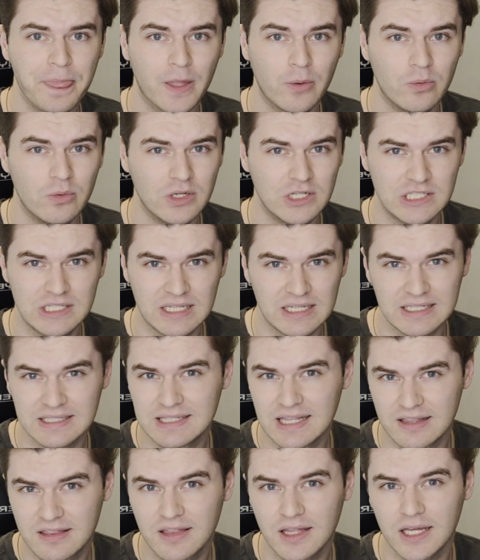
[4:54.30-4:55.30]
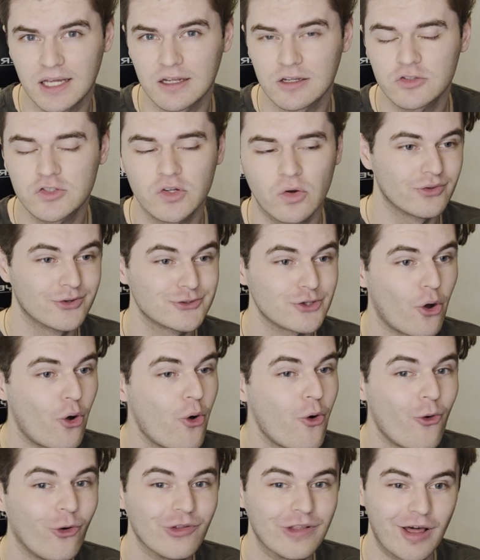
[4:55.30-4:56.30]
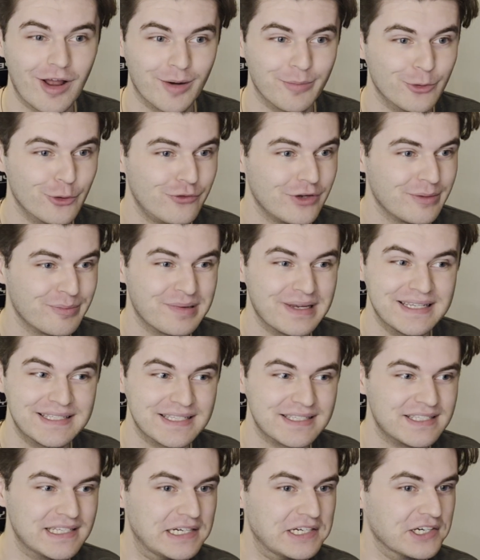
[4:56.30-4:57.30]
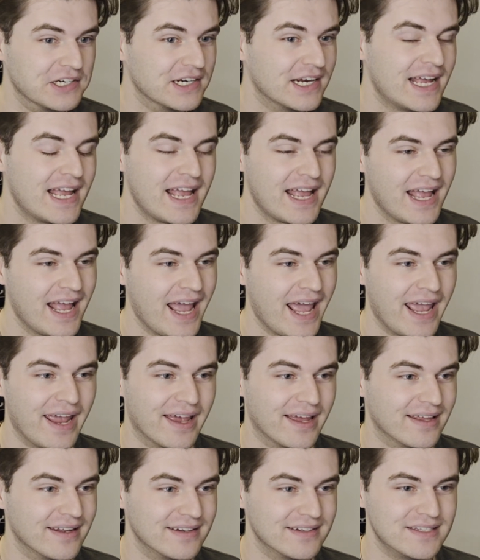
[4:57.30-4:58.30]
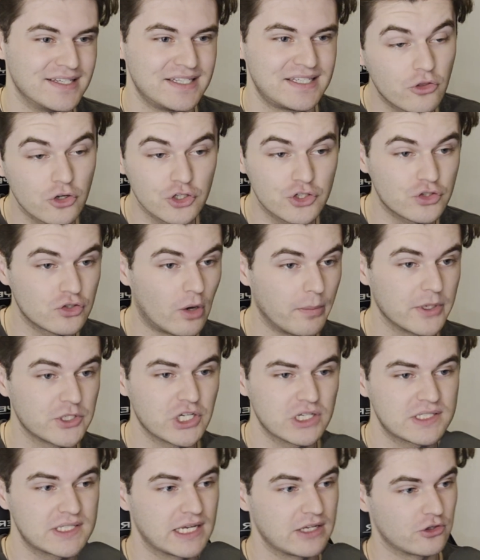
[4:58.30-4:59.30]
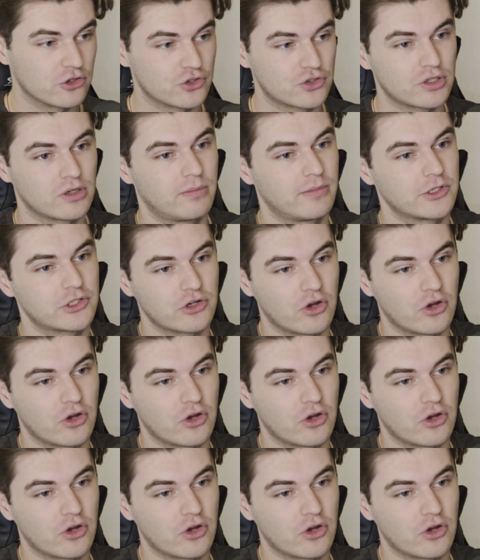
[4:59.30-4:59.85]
which is the thing. So there's a whole lot of moving pieces here, And there's so much I say, there's so much